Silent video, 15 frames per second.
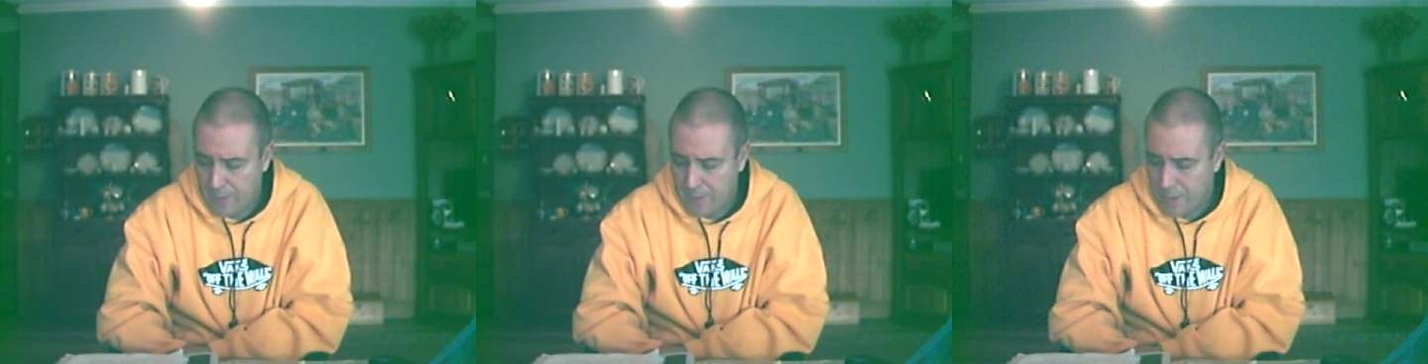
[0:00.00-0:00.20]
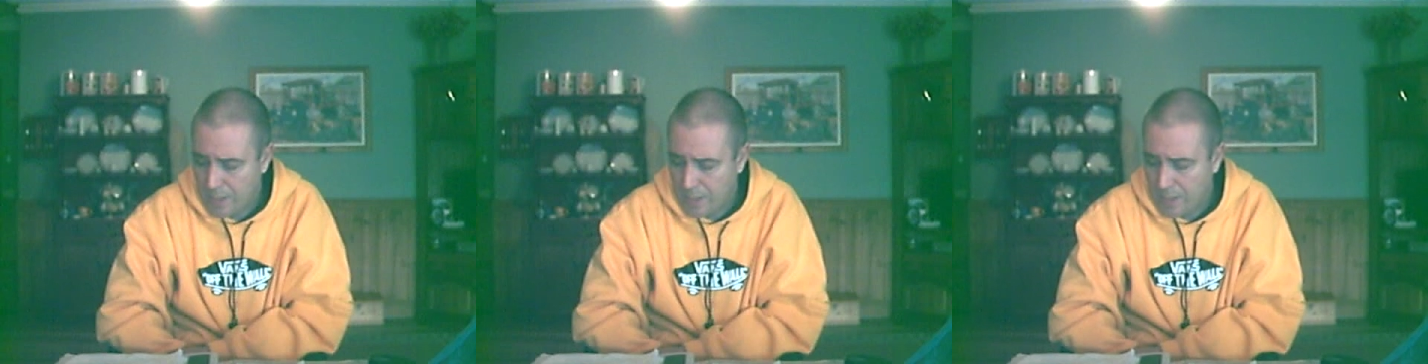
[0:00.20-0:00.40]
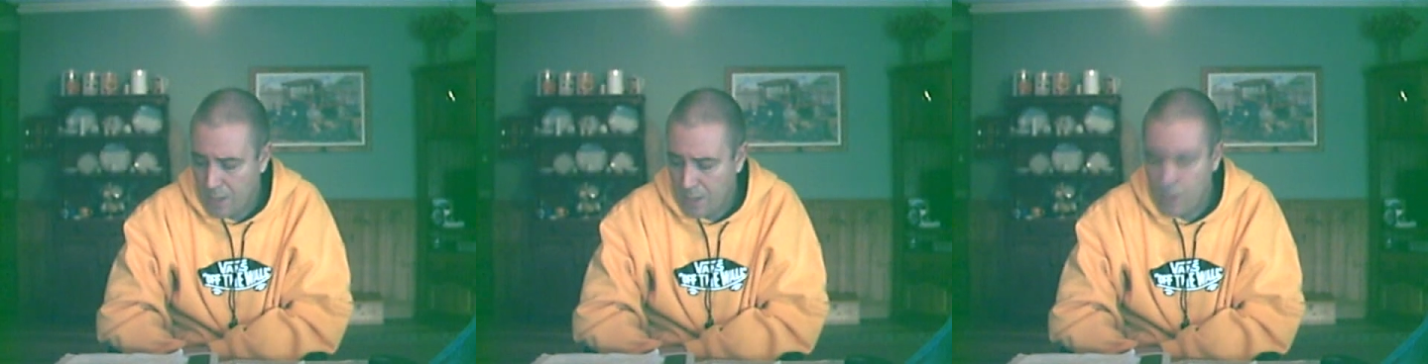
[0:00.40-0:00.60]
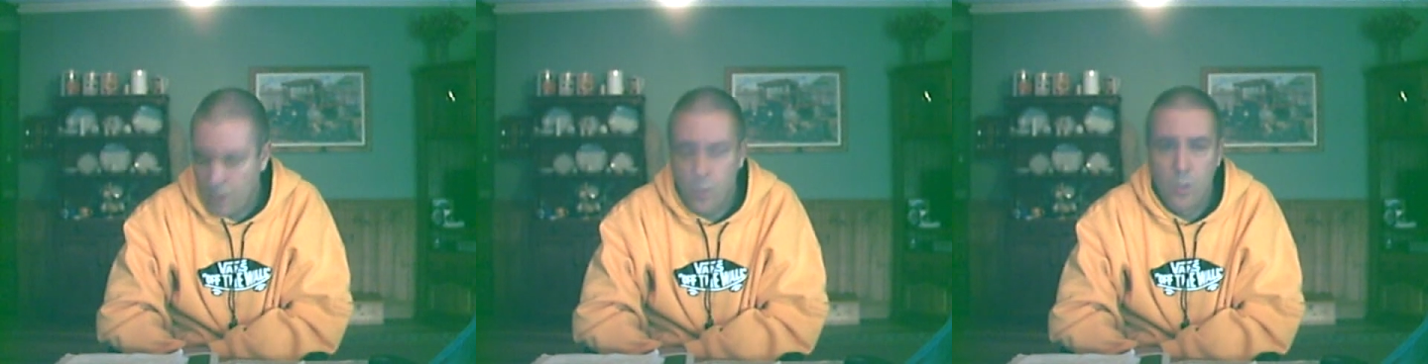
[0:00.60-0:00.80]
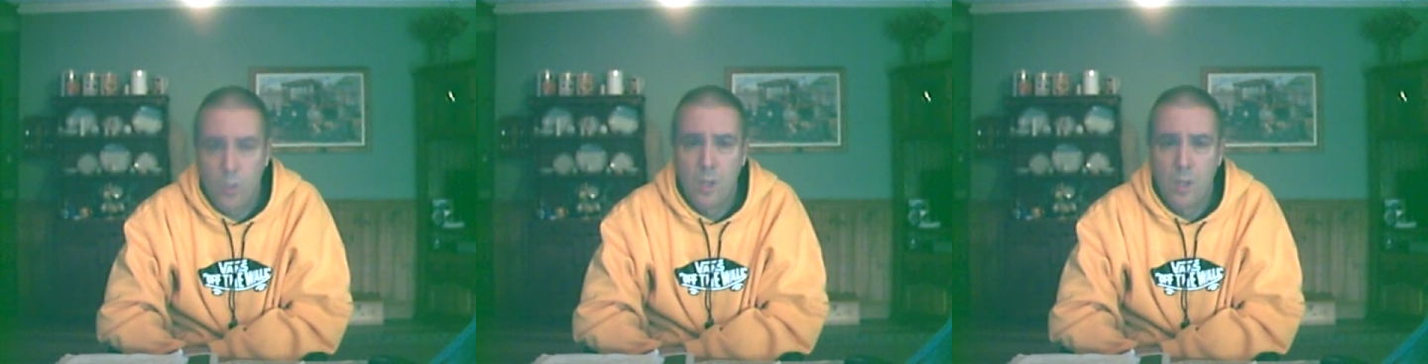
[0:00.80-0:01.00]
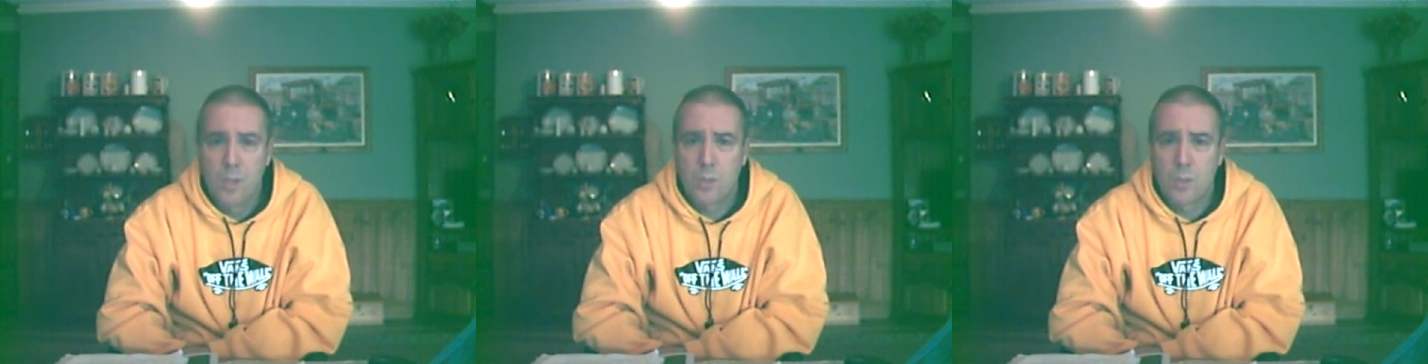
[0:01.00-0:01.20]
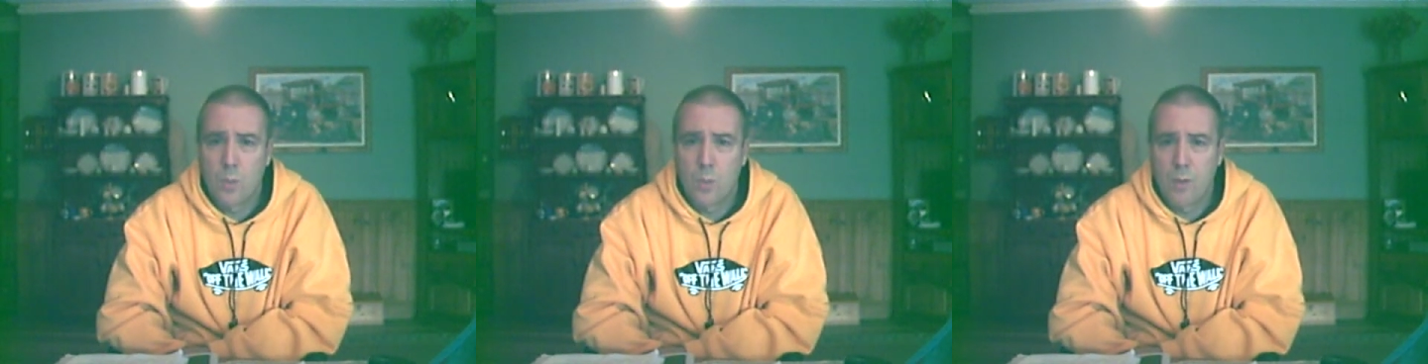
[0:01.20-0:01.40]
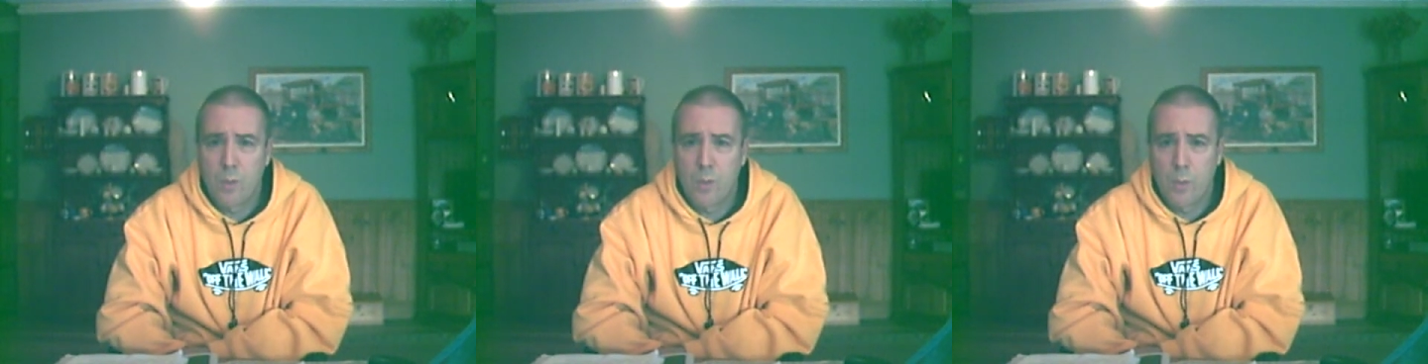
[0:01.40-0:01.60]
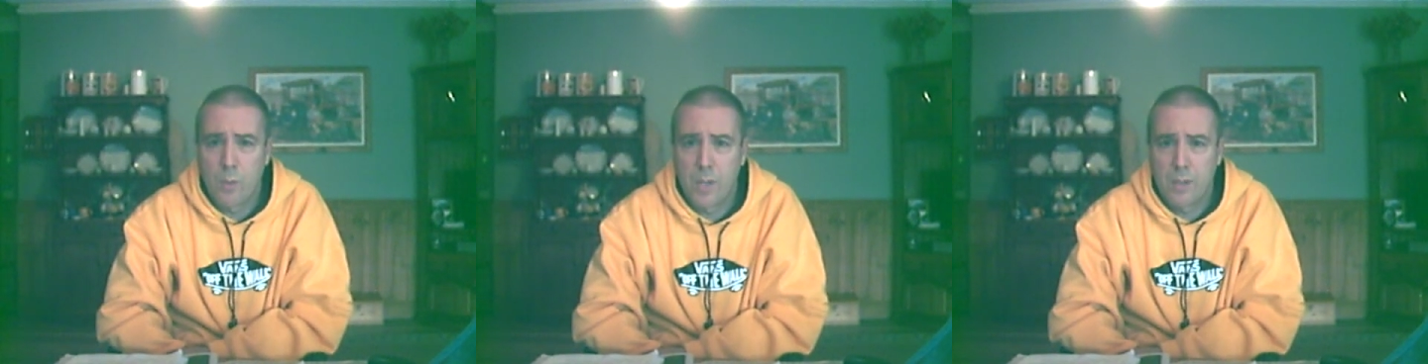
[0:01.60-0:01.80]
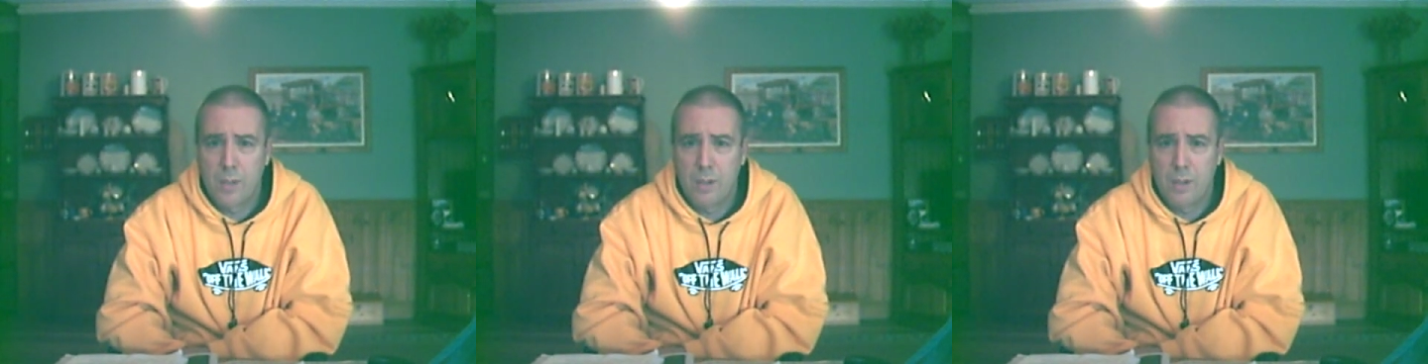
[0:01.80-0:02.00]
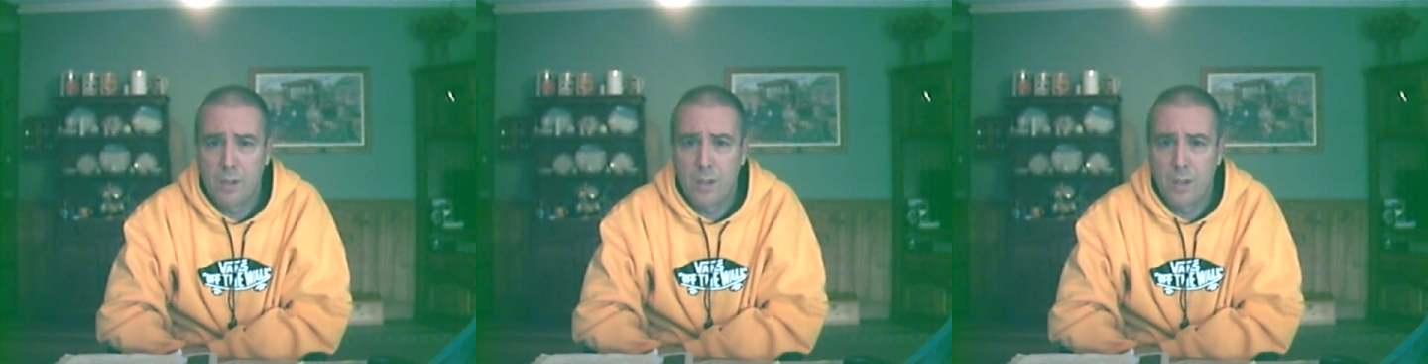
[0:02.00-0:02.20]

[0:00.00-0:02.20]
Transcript: Thank you to everyone